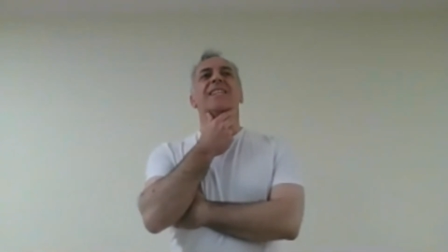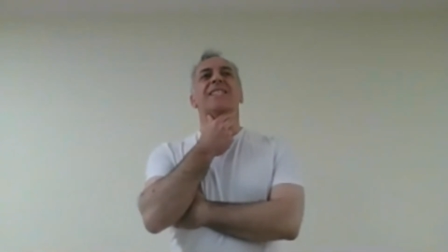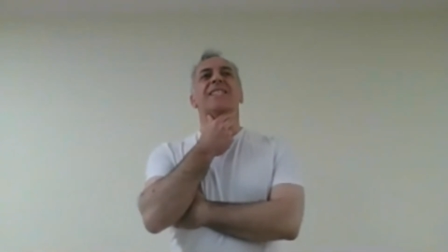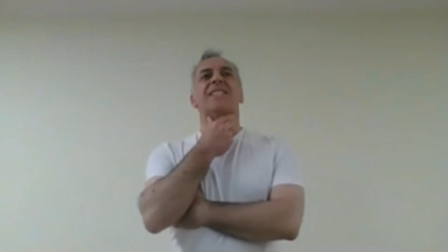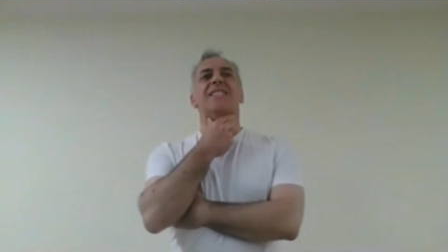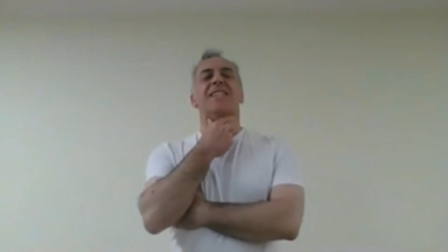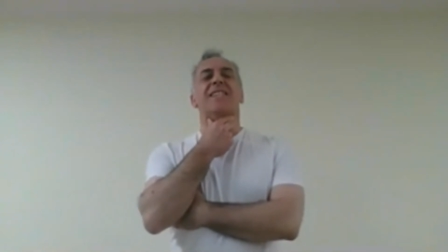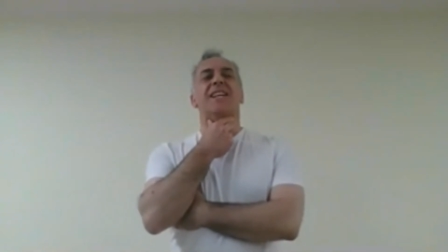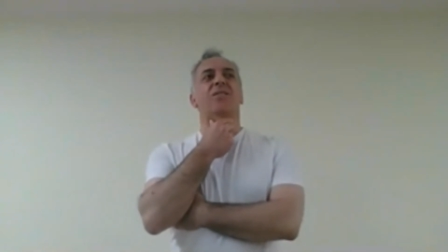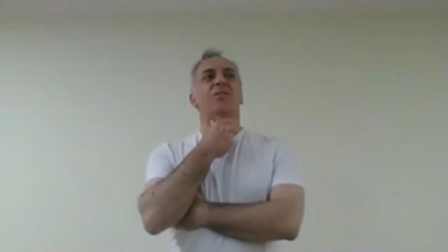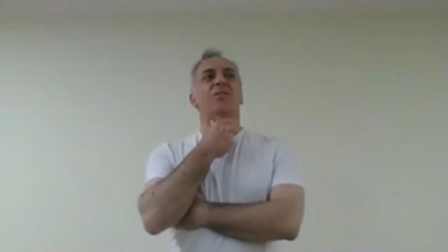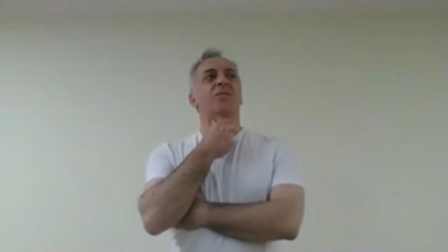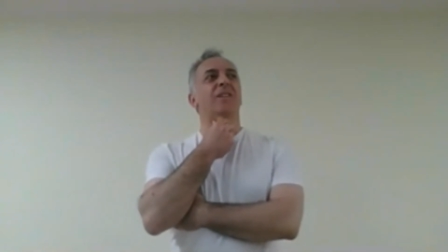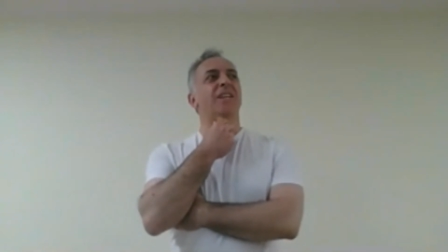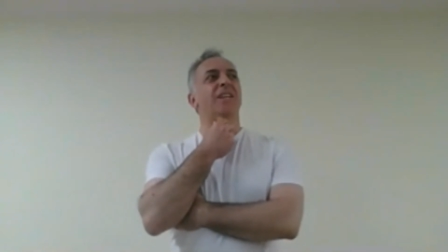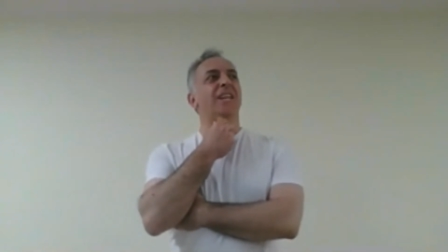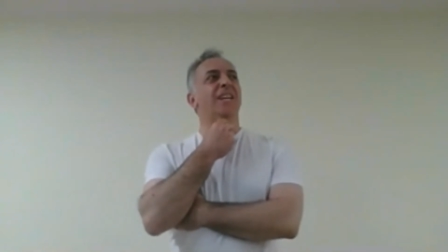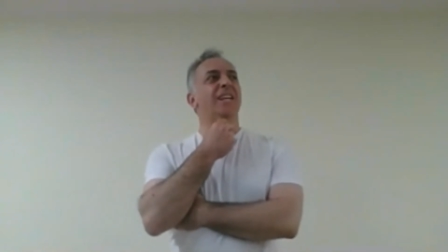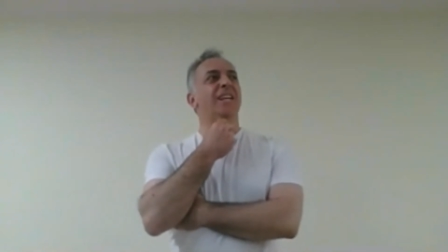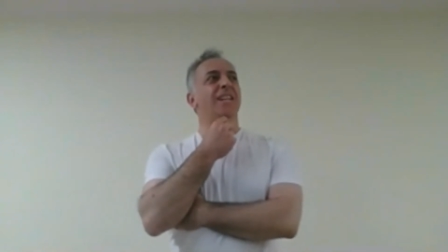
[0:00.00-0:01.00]

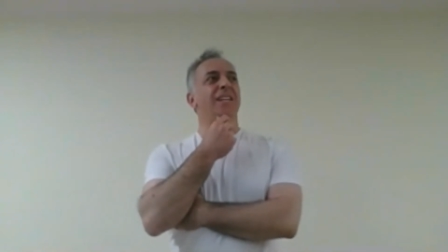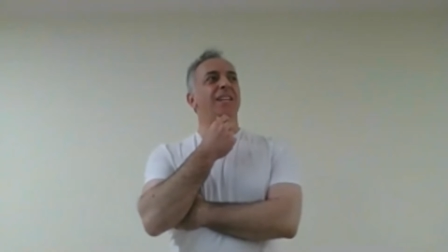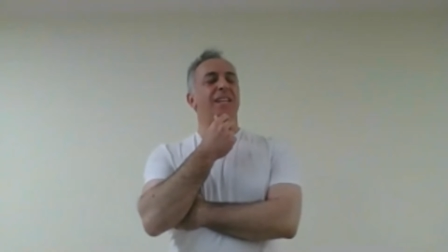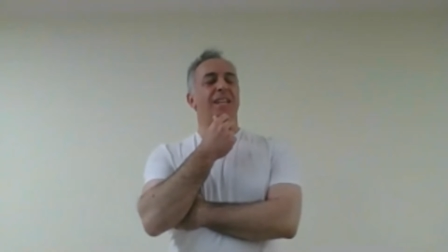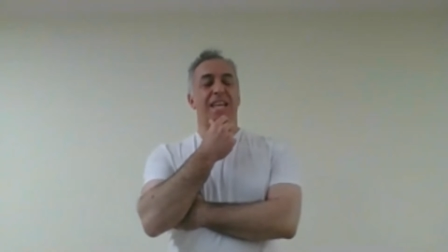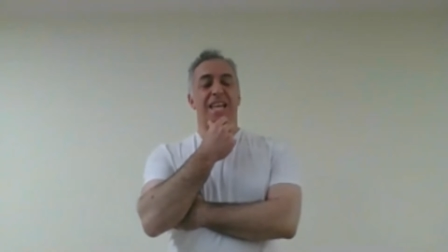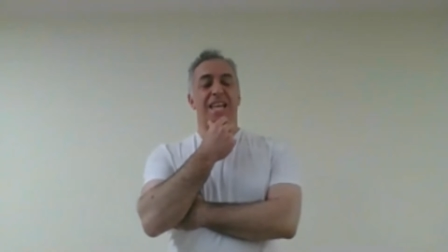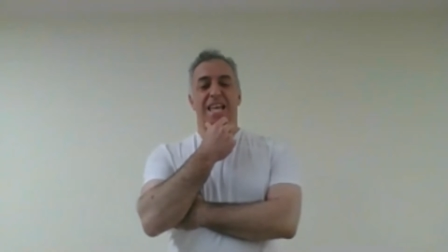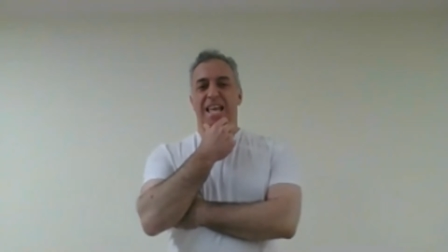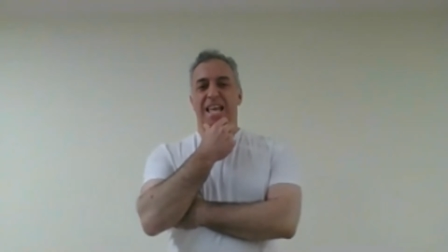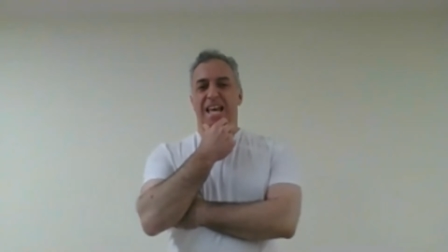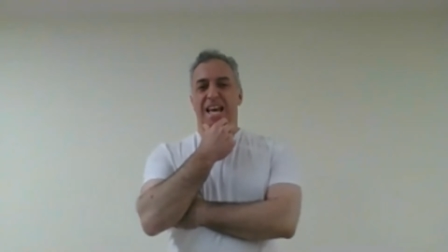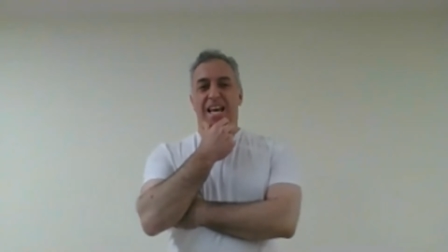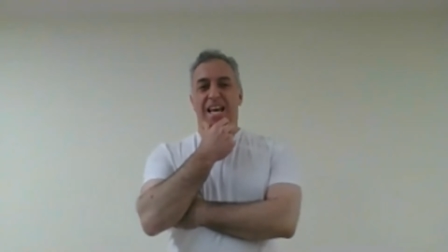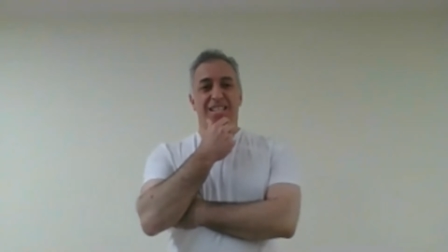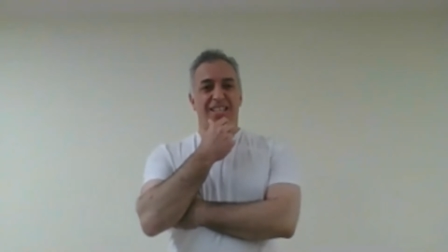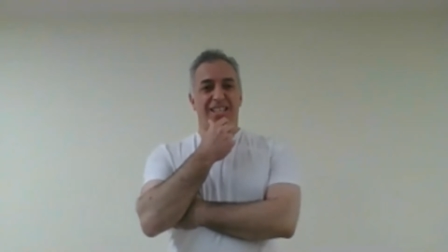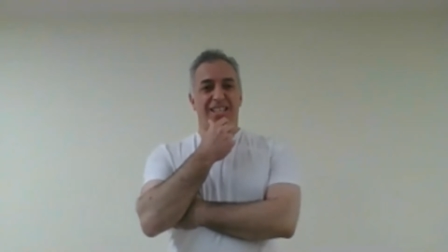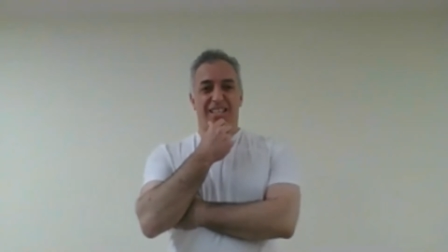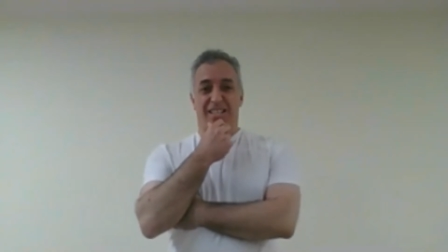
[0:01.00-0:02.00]
Saturday, I
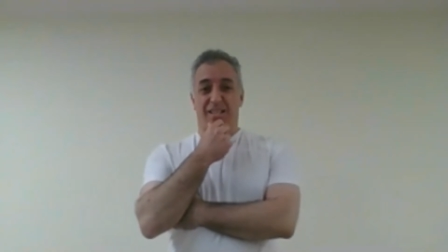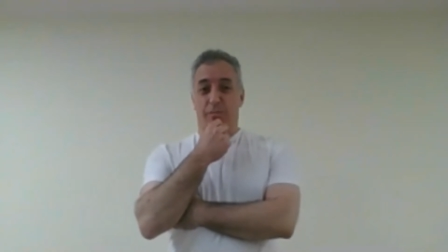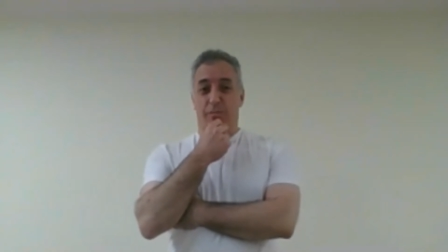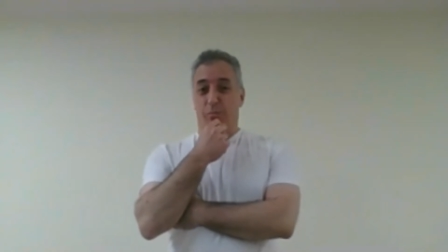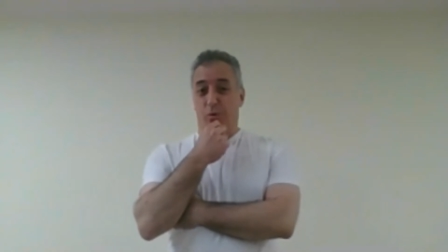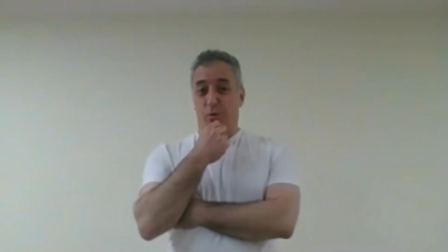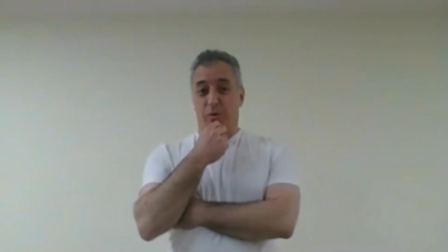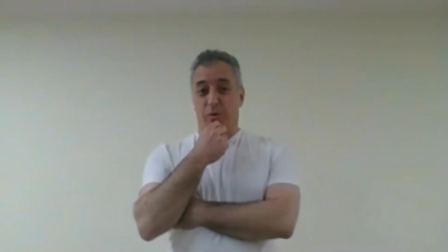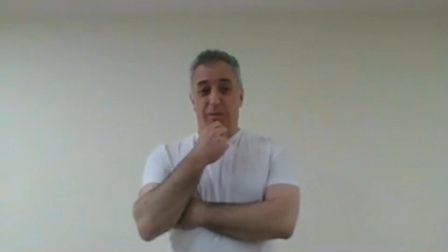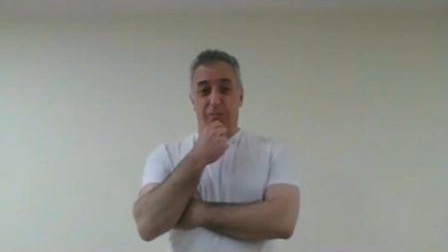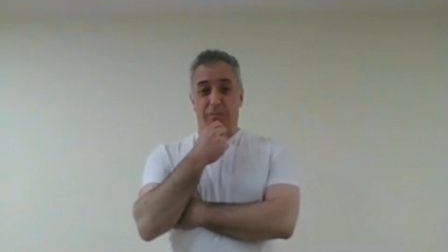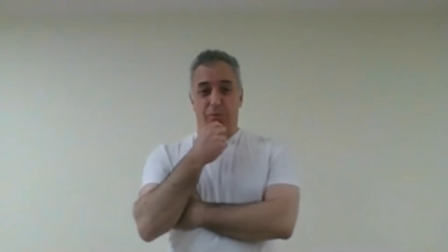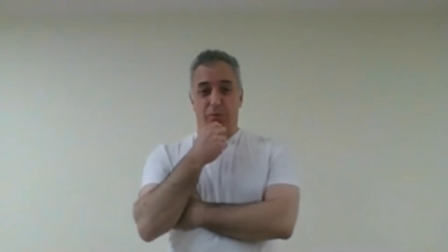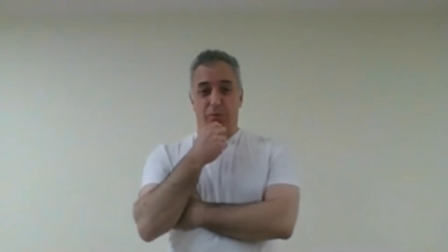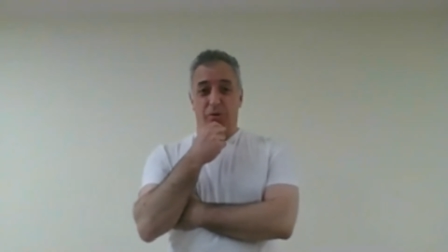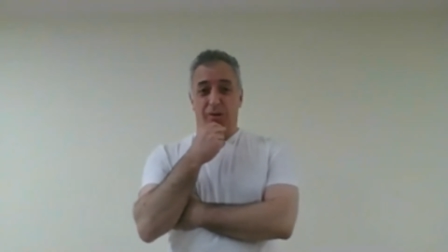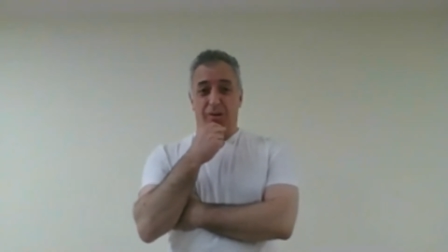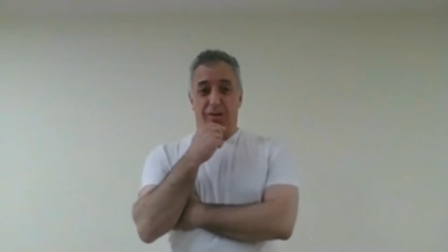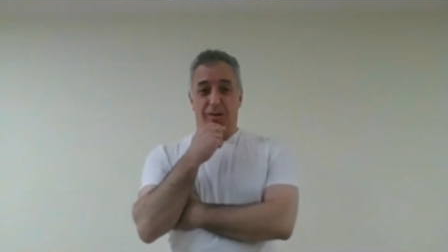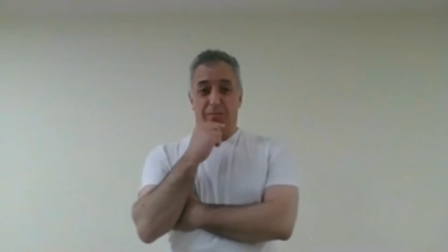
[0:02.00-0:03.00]
think it's a boring
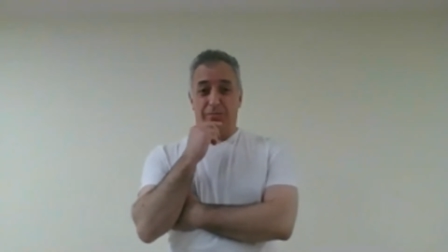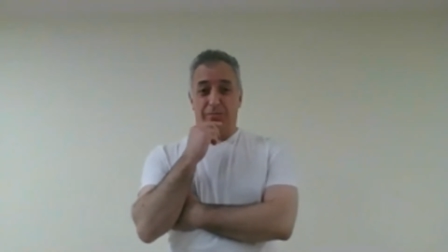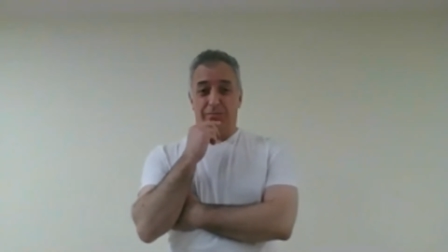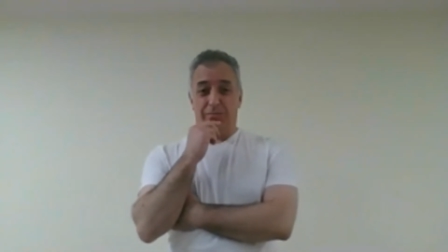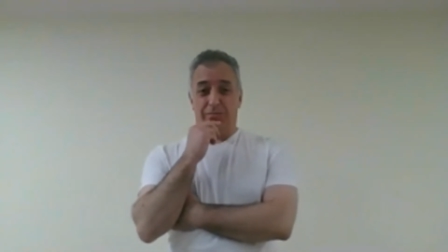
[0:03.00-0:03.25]
program.